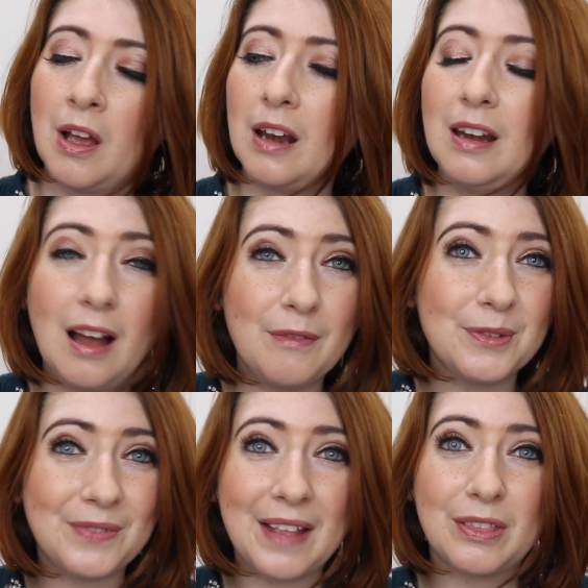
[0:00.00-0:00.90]
Love
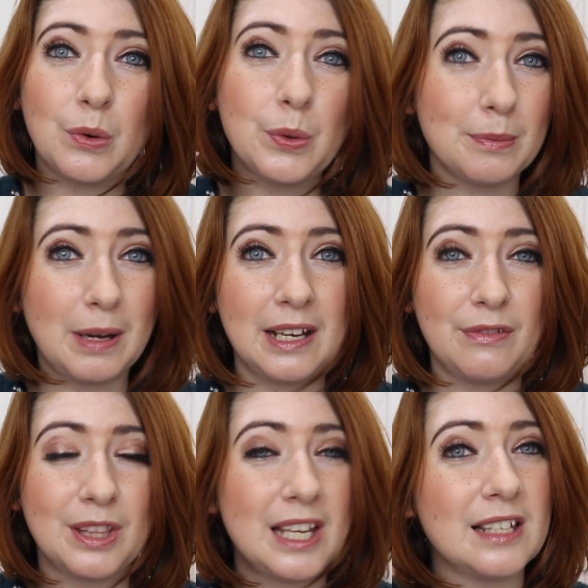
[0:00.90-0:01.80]
the fact that all the money
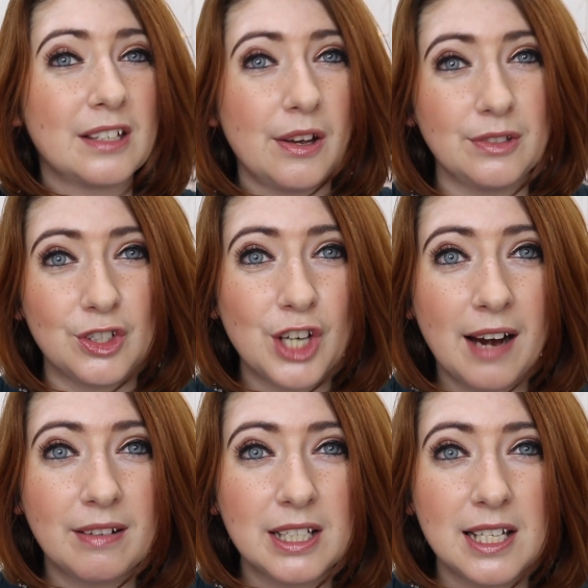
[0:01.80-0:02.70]
for these goes to
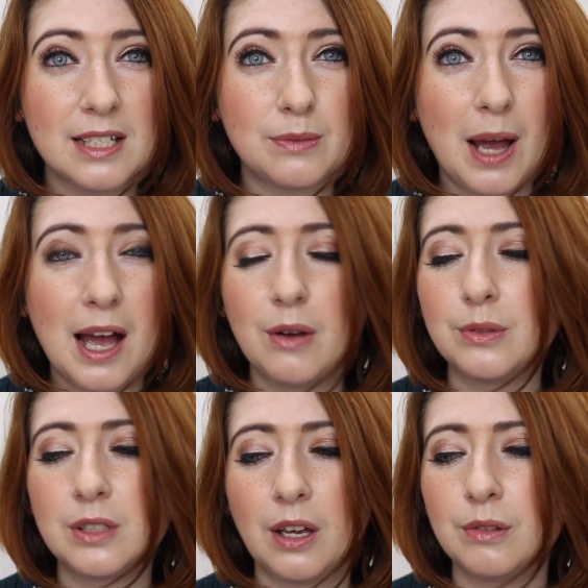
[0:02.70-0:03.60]
charity as
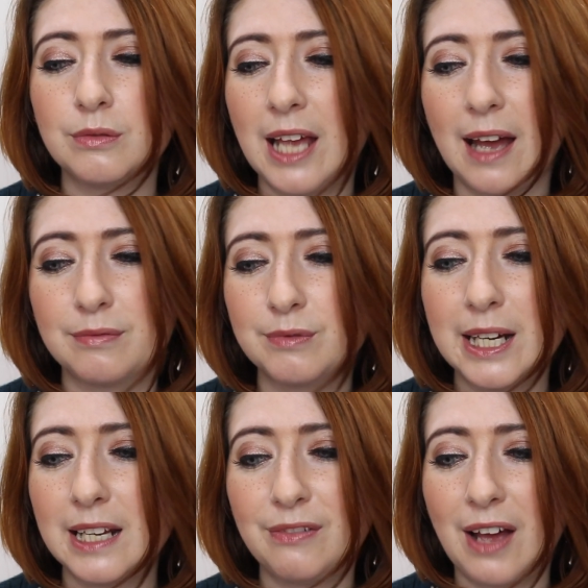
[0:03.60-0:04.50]
well, so yeah,
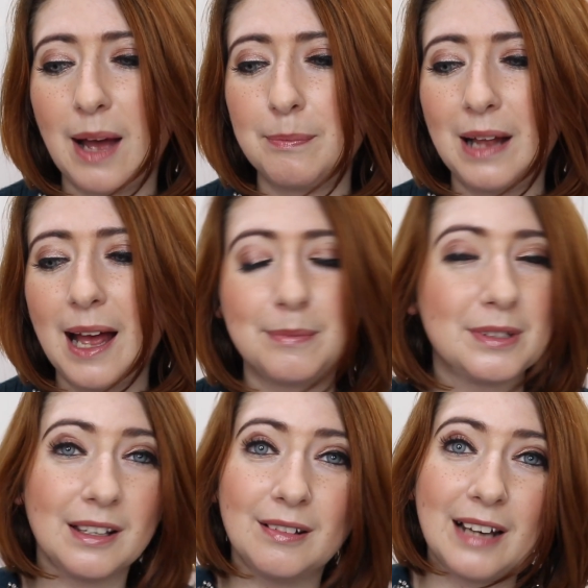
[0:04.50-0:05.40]
really fab,
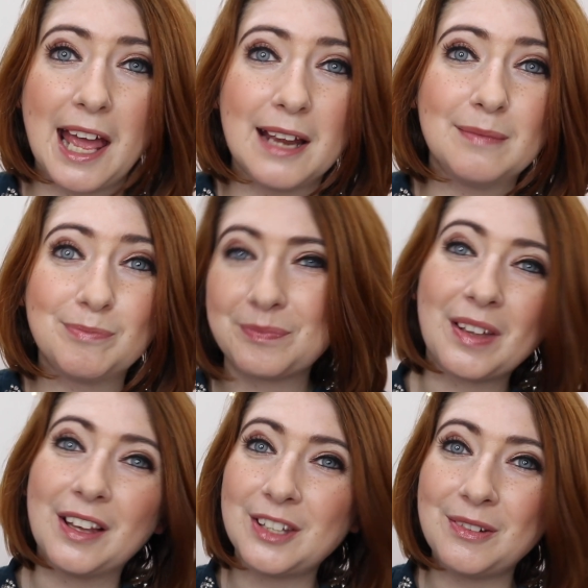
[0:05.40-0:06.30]
absolutely.
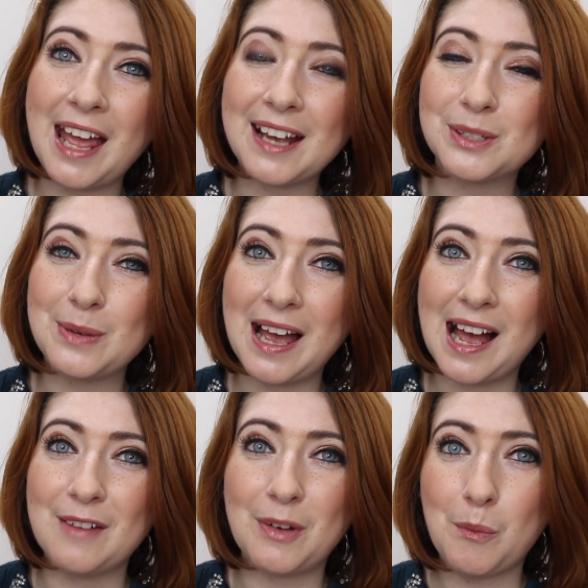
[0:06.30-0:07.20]
So next we
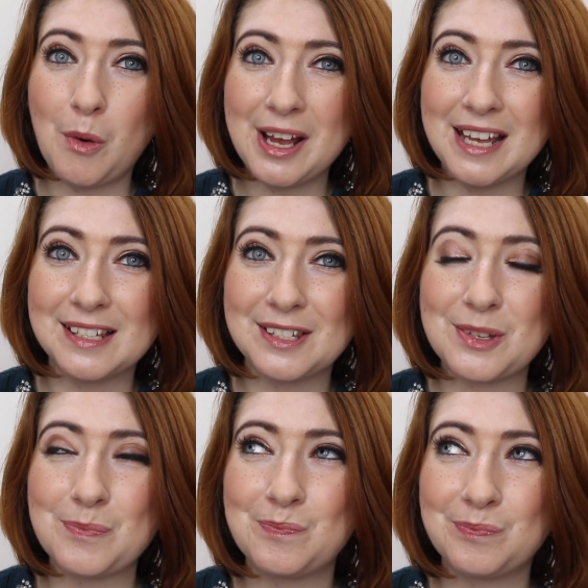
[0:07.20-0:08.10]
have what
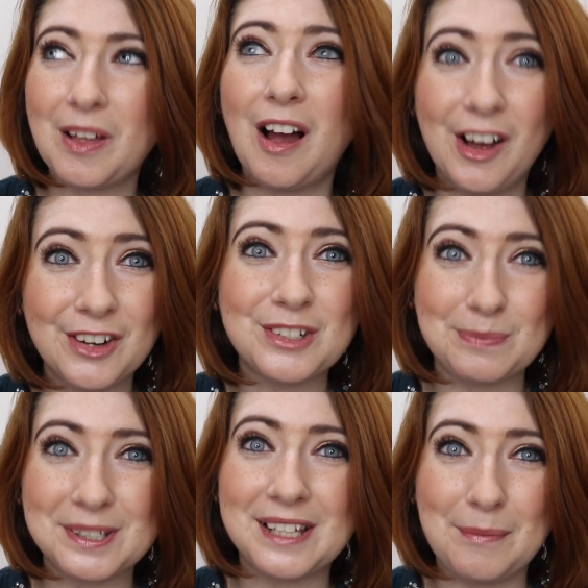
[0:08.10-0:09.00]
is one
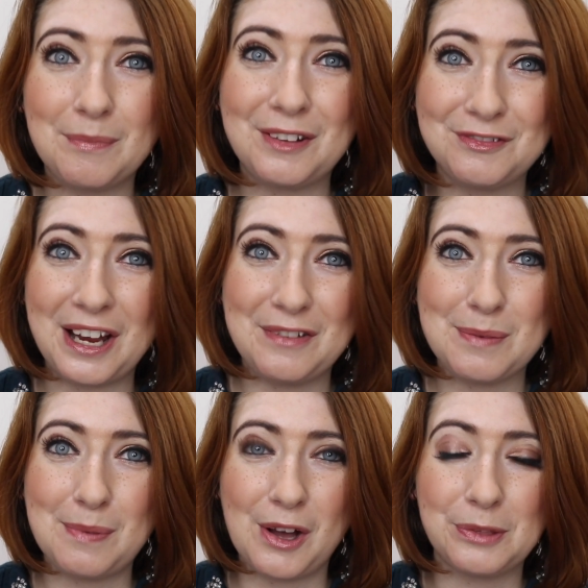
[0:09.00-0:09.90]
hundred percent my
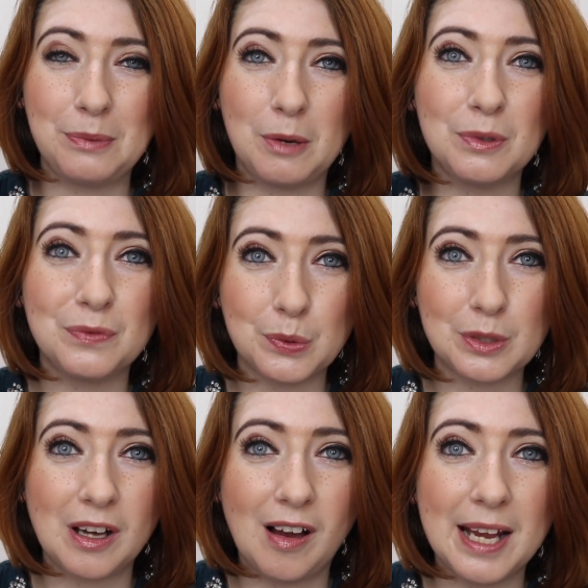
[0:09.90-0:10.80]
favourite bath bomb of all
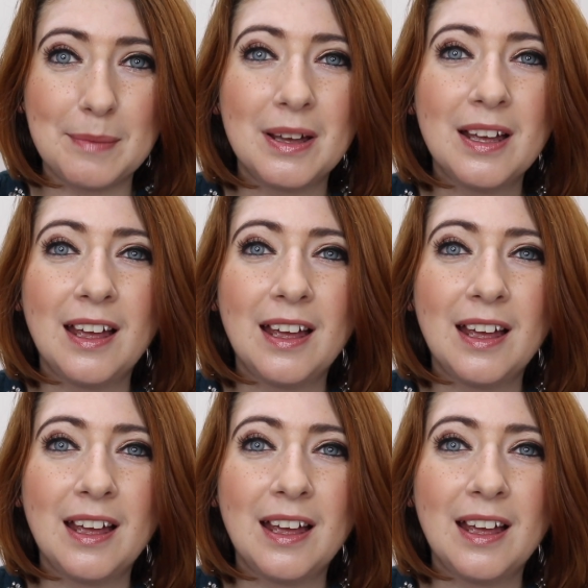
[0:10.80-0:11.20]
time.